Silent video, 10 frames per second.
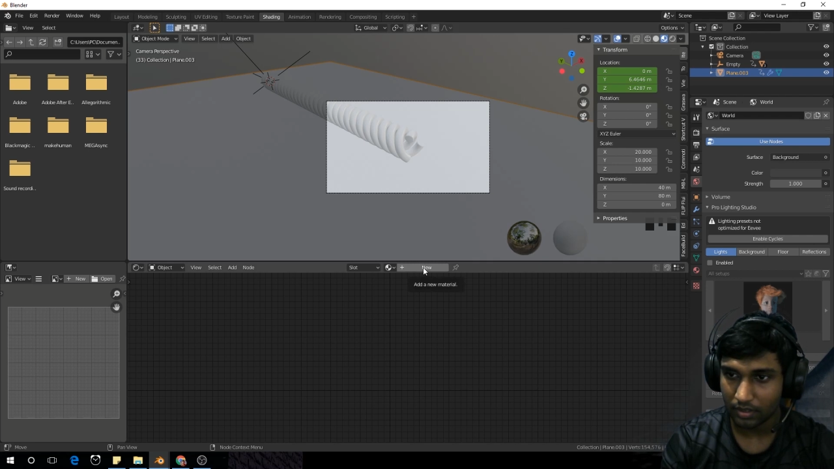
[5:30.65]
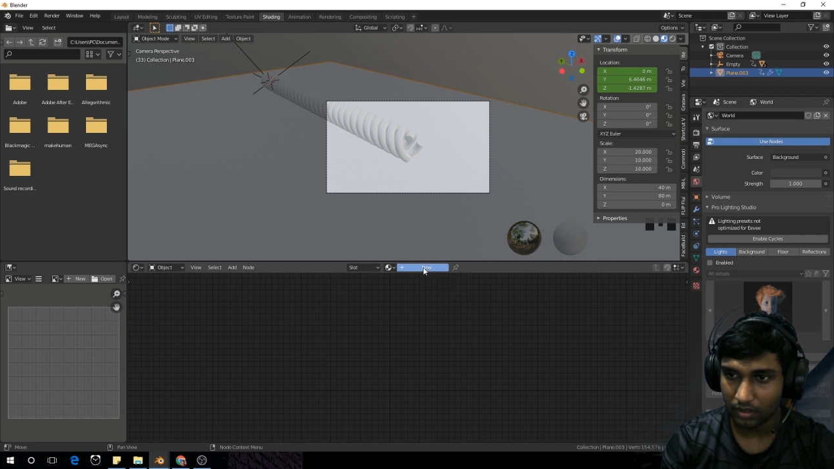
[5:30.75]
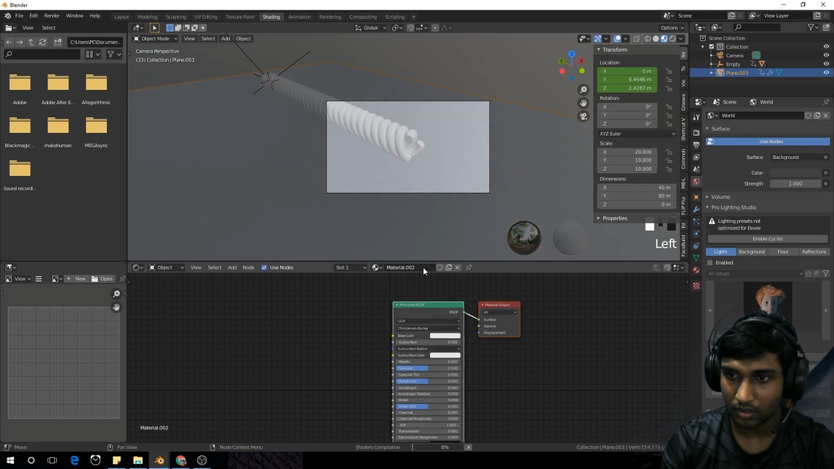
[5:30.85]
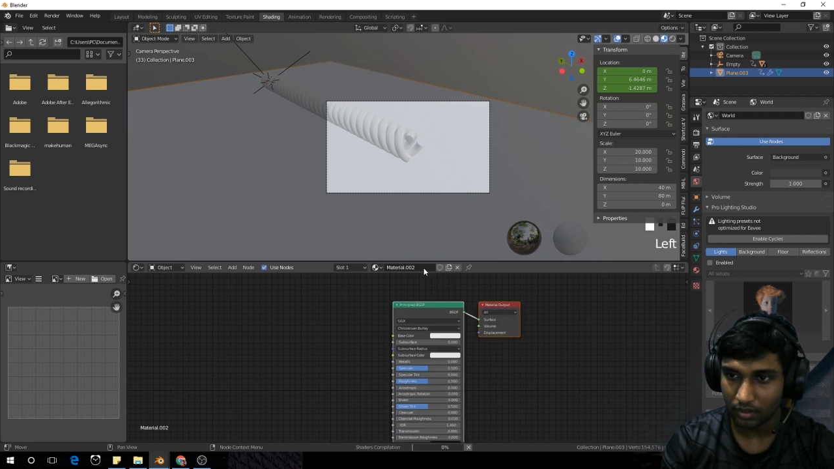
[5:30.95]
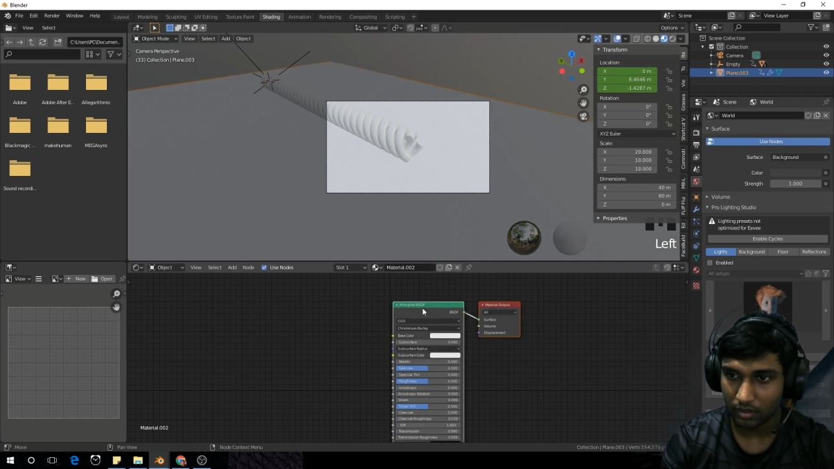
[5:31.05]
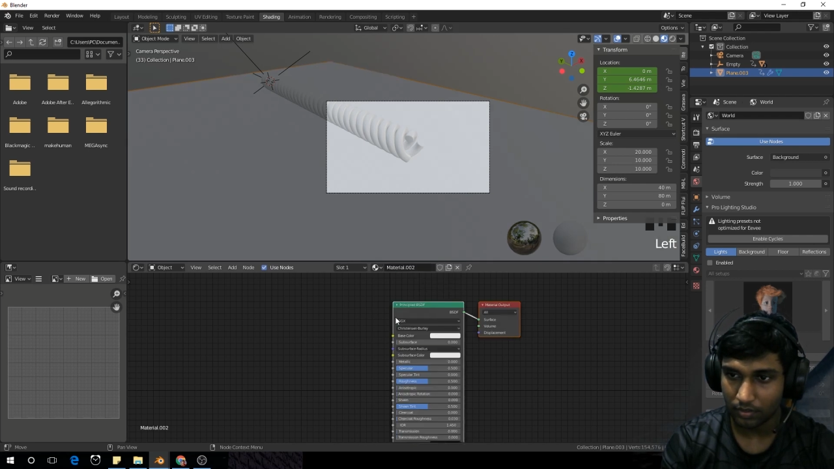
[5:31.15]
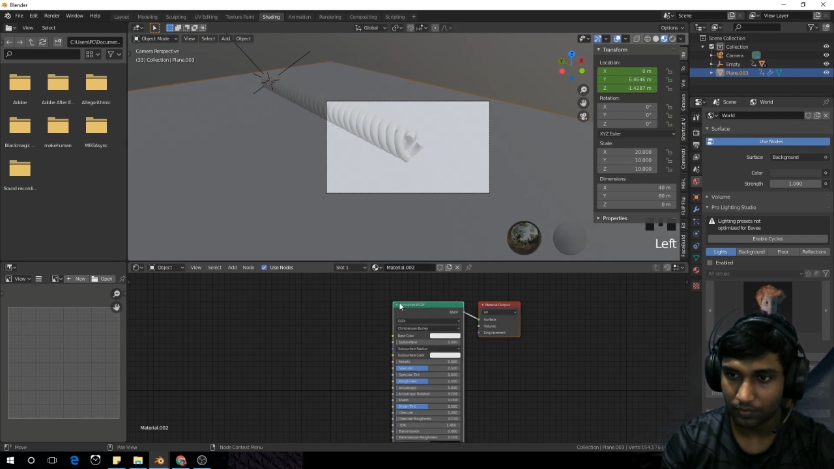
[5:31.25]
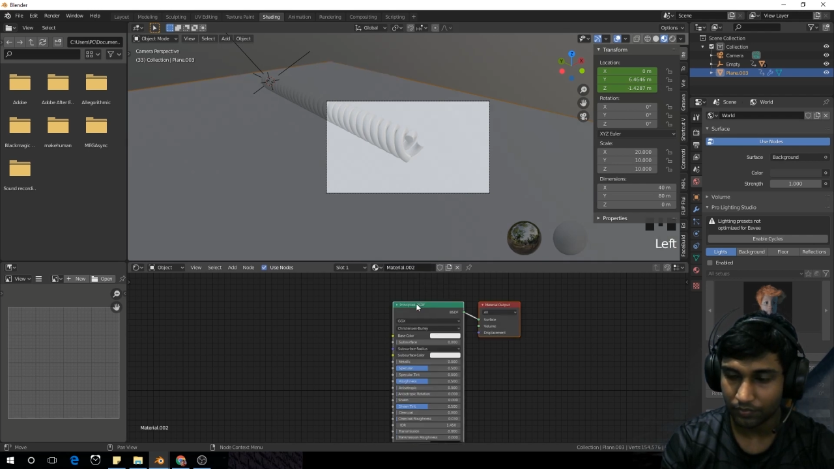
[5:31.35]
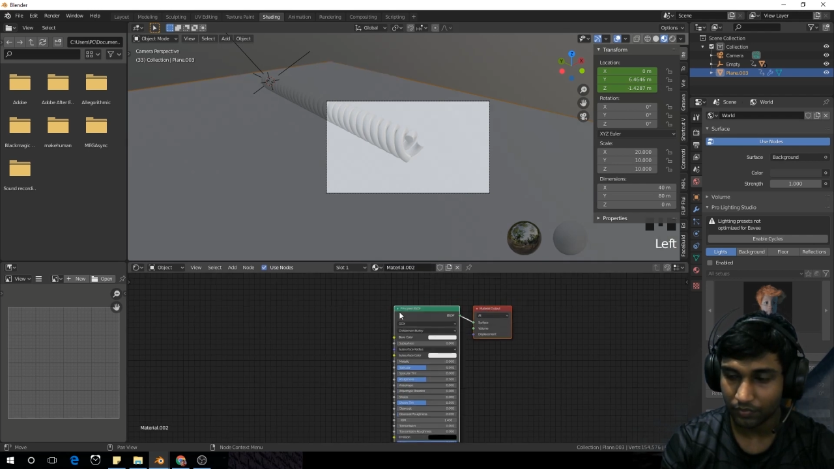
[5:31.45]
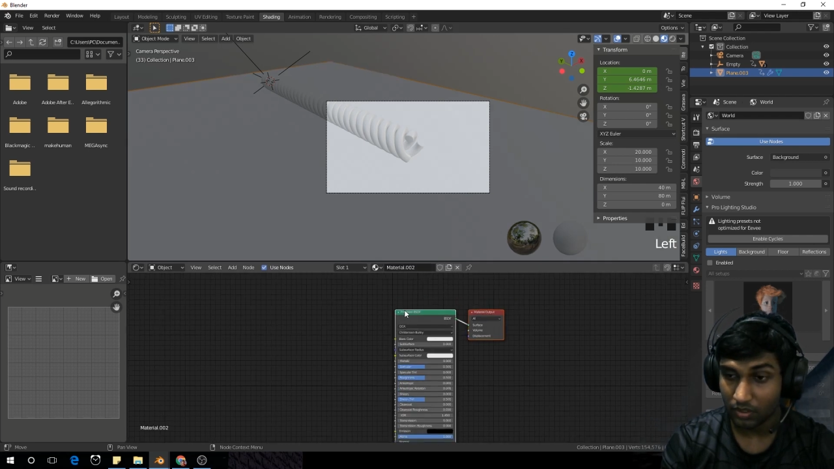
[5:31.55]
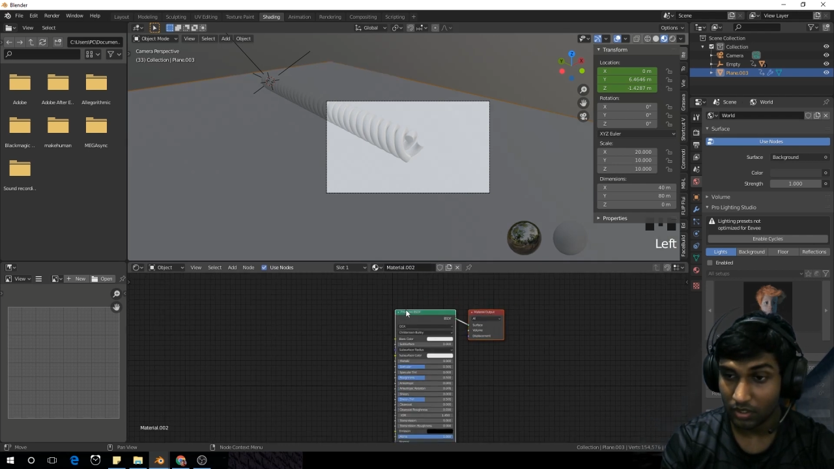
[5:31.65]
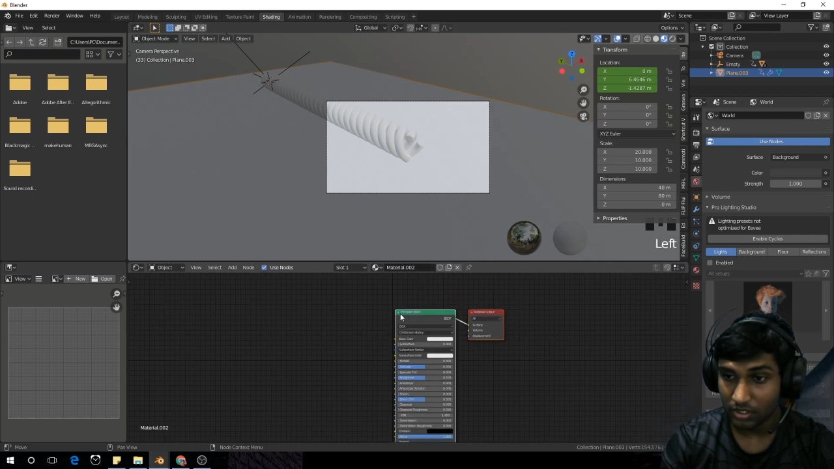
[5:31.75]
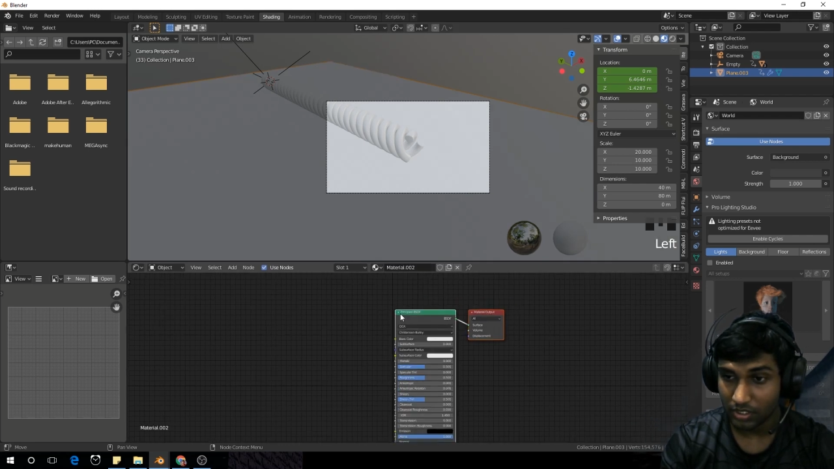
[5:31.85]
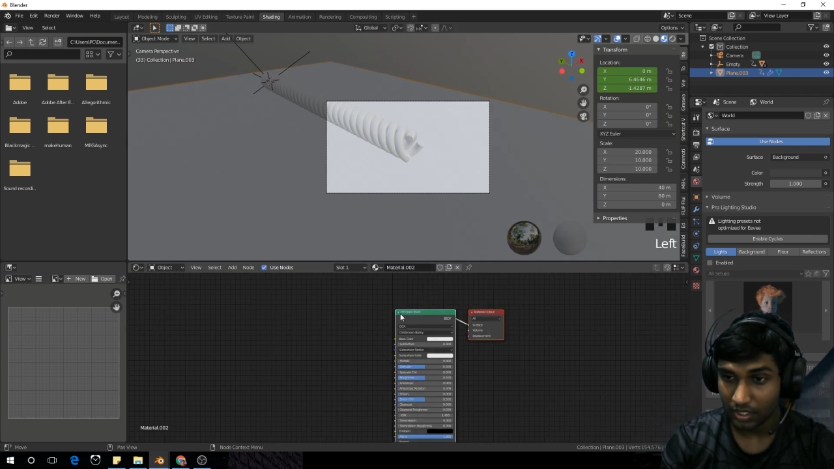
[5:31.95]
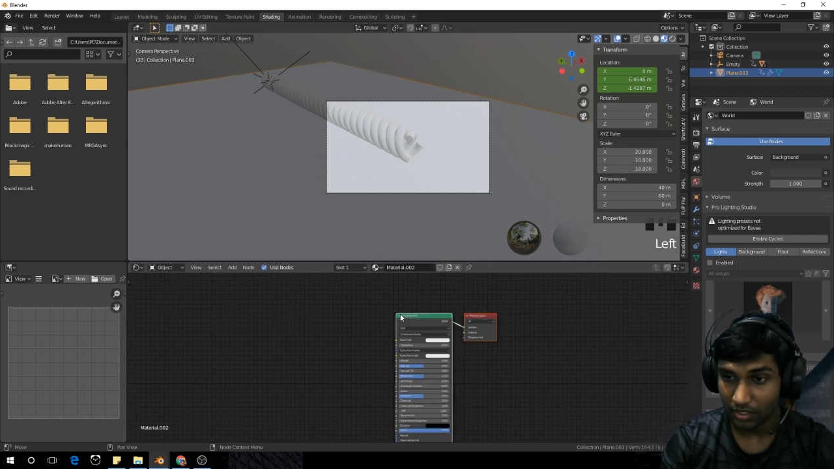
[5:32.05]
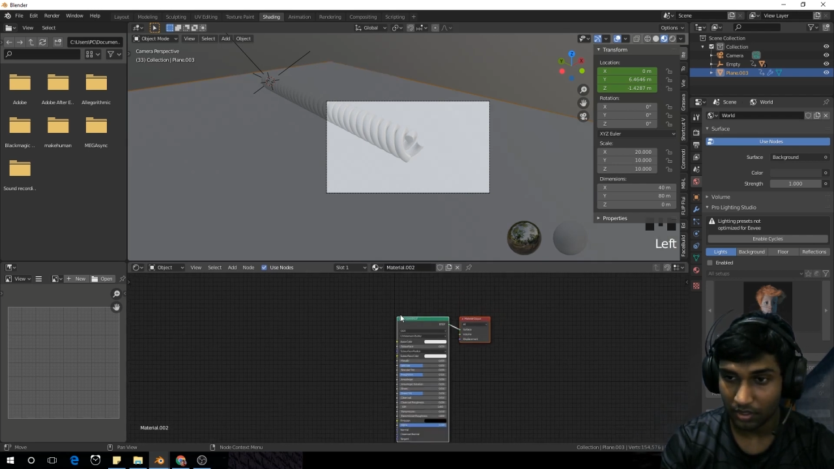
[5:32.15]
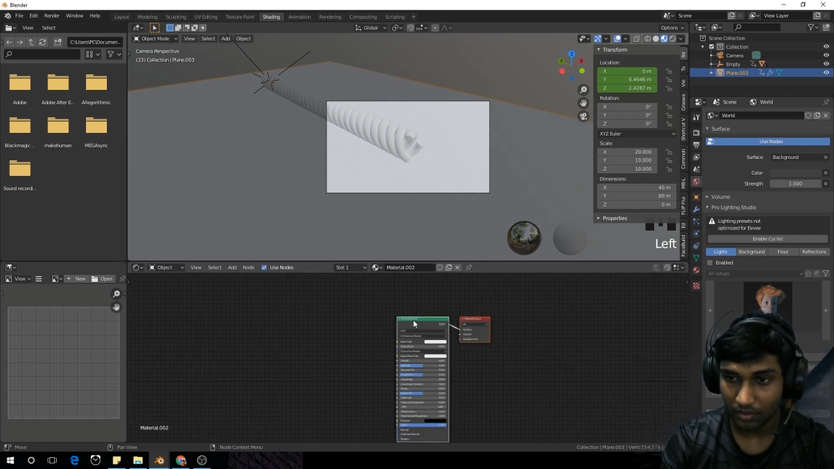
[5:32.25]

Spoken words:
a shader,